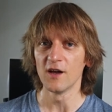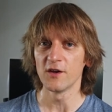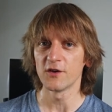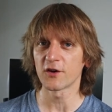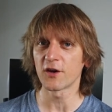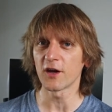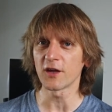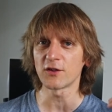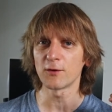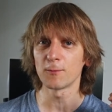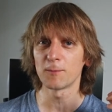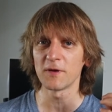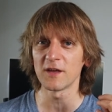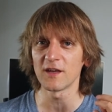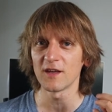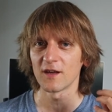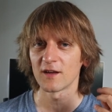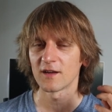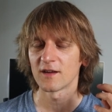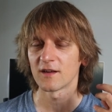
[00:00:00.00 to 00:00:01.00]
You're going to
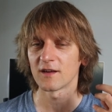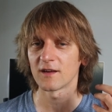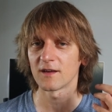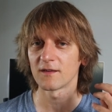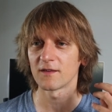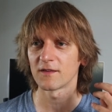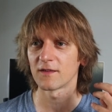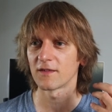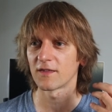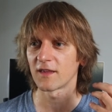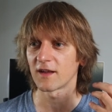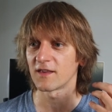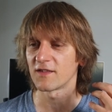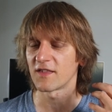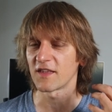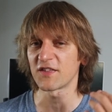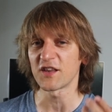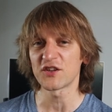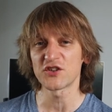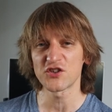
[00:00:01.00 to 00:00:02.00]
be uh, the,
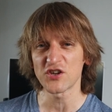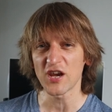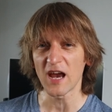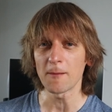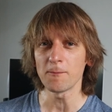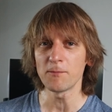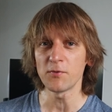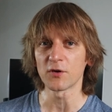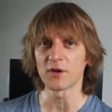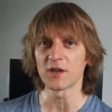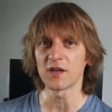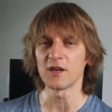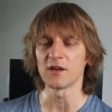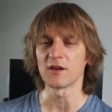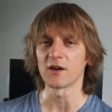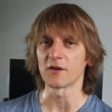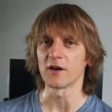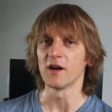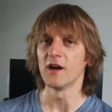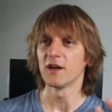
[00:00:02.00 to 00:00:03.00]
the, the, champion
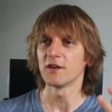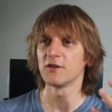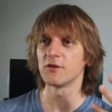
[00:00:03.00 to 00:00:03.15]
here.